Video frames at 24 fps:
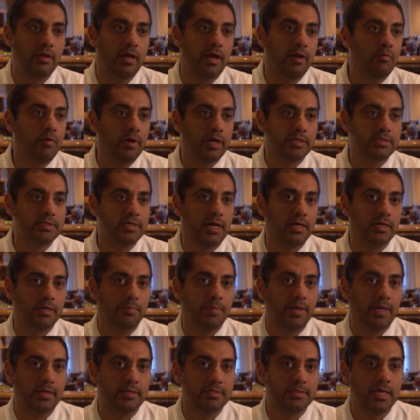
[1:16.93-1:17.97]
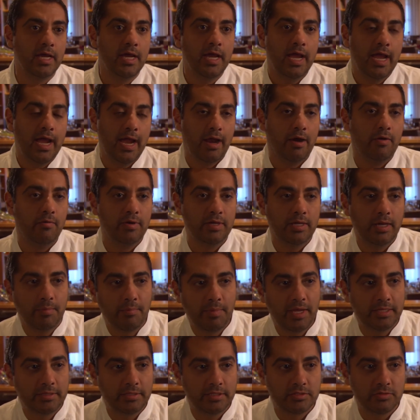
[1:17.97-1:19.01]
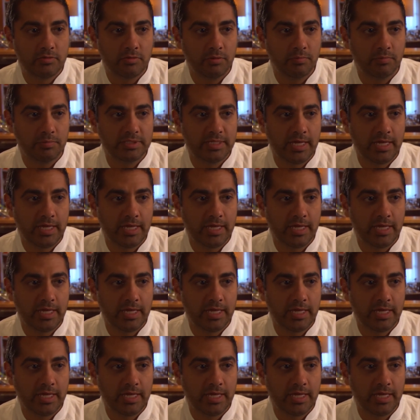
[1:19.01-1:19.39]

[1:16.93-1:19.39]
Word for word: I want to talk about is how are we going to make this room